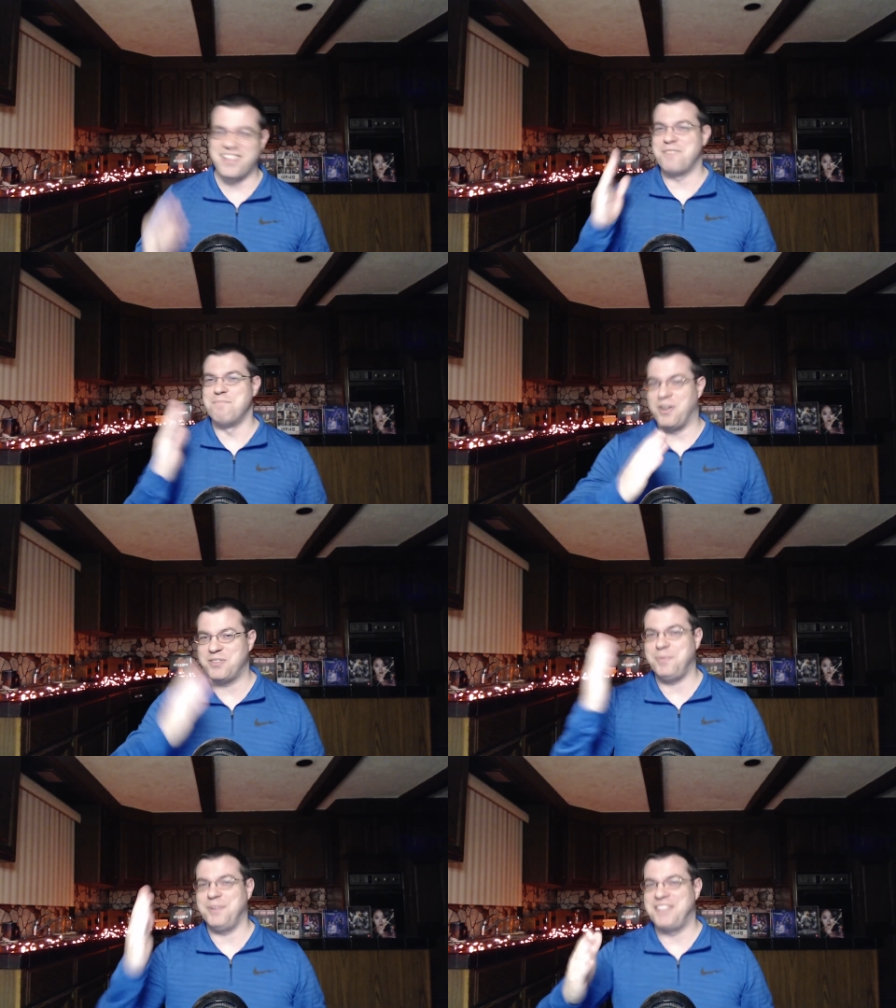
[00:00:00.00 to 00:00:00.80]
like
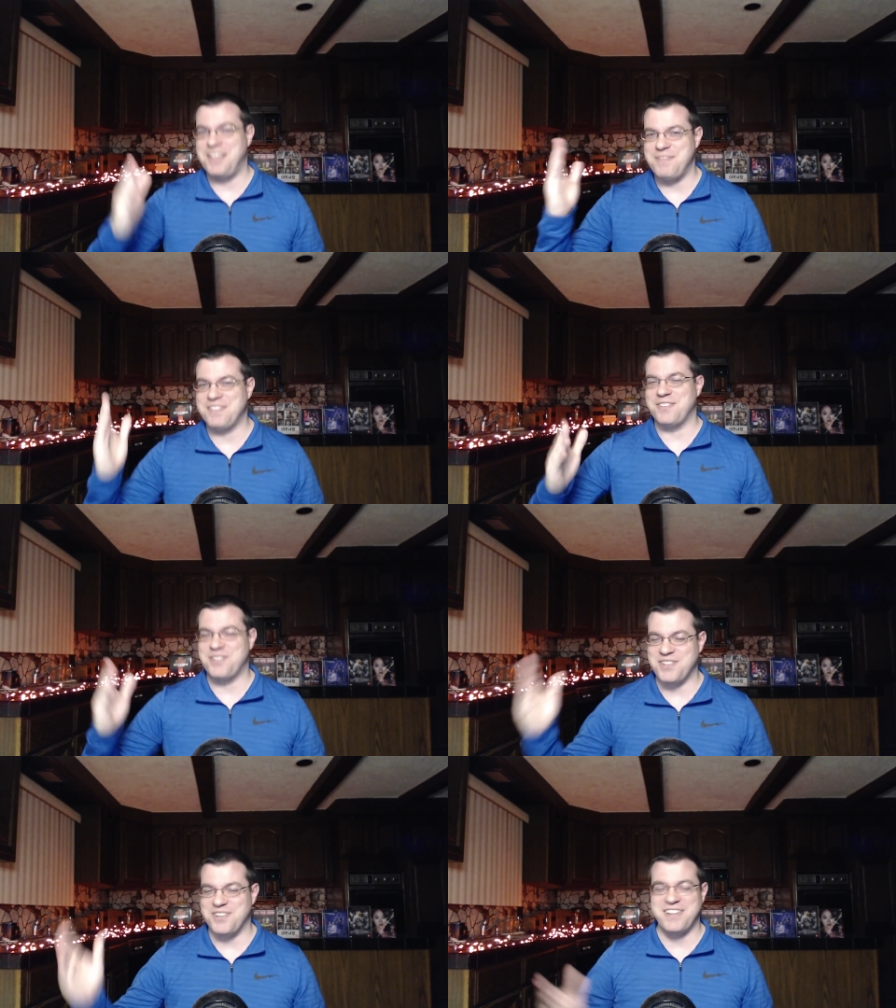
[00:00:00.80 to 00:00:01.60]
multiple demons are
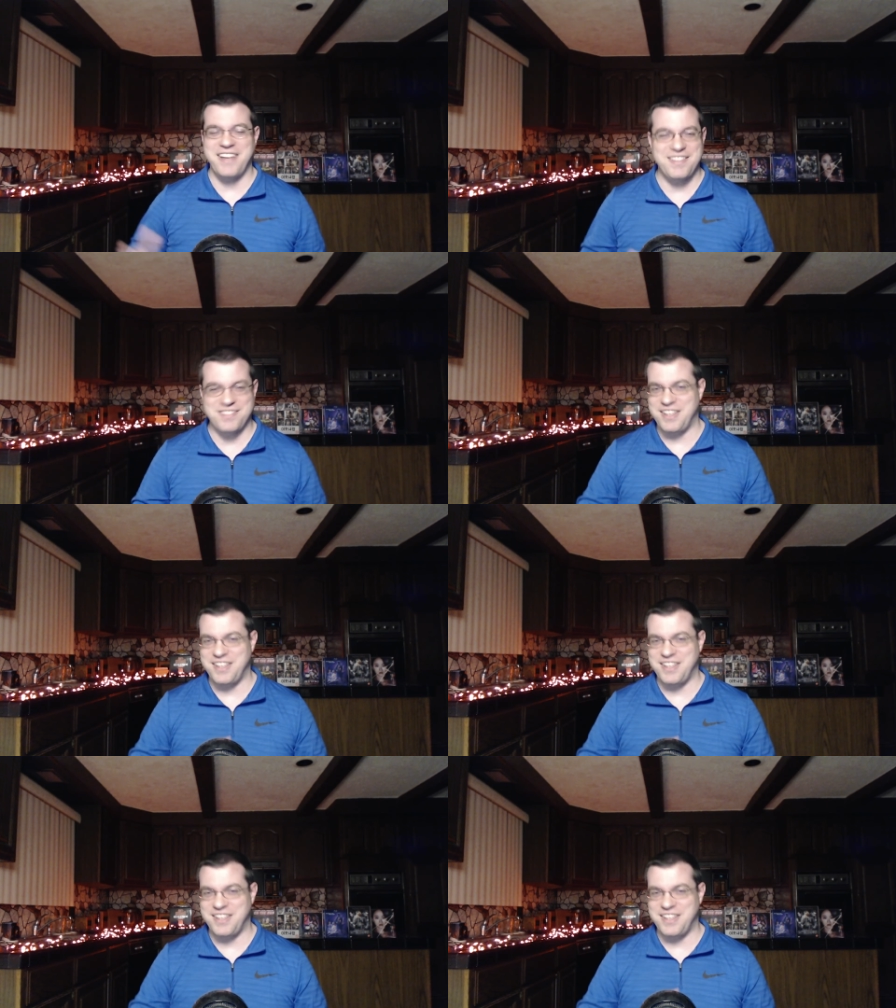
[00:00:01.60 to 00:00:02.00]
showcased,